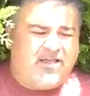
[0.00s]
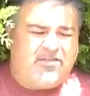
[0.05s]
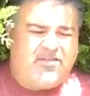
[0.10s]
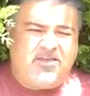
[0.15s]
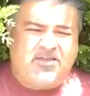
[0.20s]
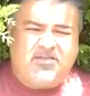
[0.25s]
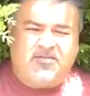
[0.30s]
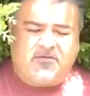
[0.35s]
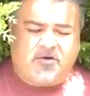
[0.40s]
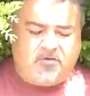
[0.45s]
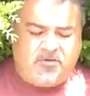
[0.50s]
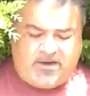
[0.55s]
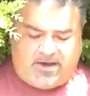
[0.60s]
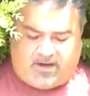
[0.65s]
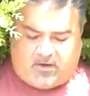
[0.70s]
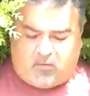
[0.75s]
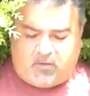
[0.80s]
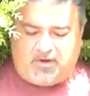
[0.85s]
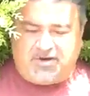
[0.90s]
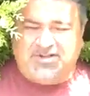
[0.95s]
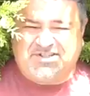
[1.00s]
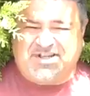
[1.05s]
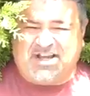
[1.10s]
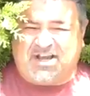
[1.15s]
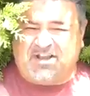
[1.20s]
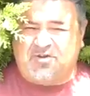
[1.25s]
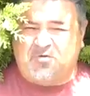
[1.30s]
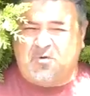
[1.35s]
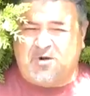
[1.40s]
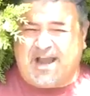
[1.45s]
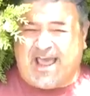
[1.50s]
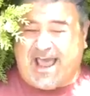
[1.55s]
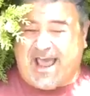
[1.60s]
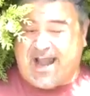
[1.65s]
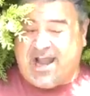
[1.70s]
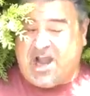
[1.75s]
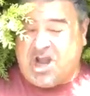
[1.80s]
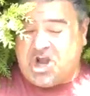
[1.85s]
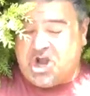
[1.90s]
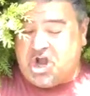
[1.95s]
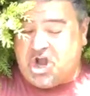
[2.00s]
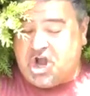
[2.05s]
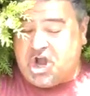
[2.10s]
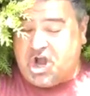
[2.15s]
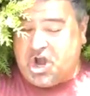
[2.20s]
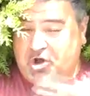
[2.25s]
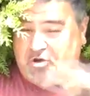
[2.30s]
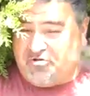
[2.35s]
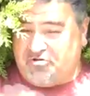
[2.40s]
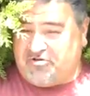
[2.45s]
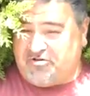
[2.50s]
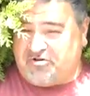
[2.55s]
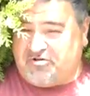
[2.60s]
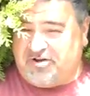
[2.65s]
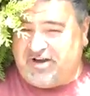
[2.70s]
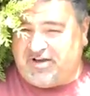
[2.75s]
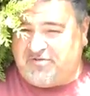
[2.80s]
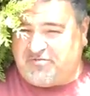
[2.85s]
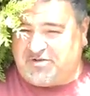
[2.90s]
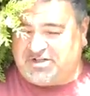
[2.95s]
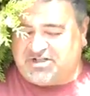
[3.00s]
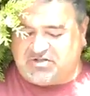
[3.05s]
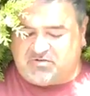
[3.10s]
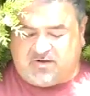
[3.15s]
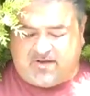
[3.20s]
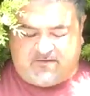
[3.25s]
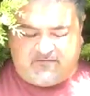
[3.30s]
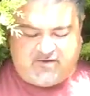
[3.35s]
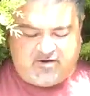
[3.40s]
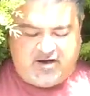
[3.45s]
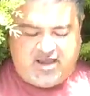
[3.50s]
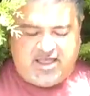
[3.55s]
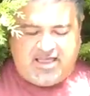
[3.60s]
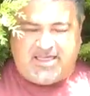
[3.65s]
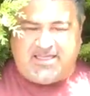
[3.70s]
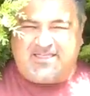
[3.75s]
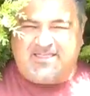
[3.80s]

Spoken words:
The throat hit, whereas the other one had no throat hit whatsoever,